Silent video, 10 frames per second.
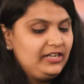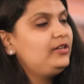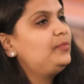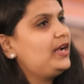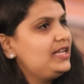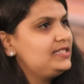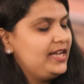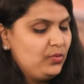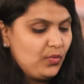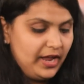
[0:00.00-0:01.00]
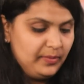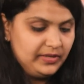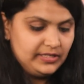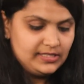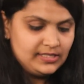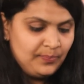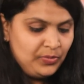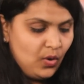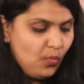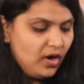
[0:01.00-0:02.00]
enterprise environments,
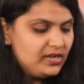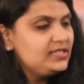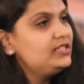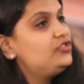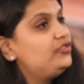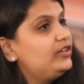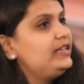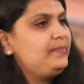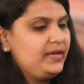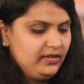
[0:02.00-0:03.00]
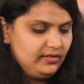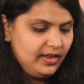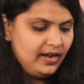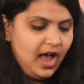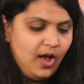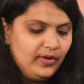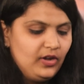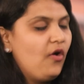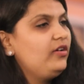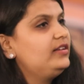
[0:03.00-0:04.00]
what does it really mean and how
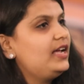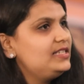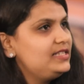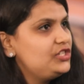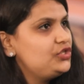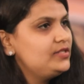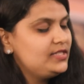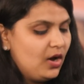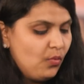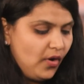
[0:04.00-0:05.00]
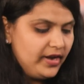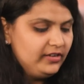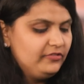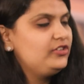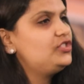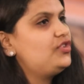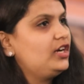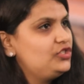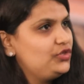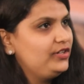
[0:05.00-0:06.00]
can organizations avoid
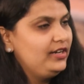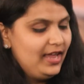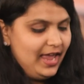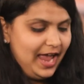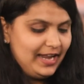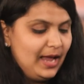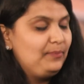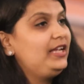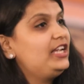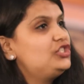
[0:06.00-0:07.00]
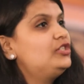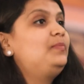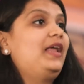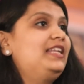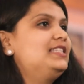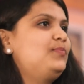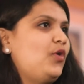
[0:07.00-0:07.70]
infrastructure and application blind